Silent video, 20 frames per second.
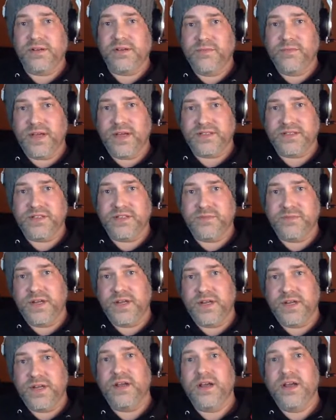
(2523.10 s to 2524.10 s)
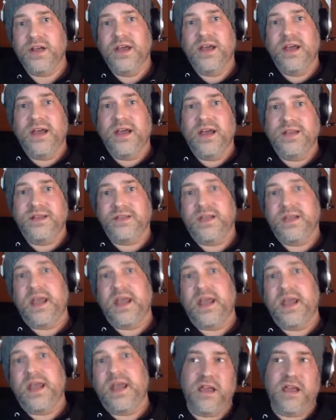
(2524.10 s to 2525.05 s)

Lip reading: message me and say, hey,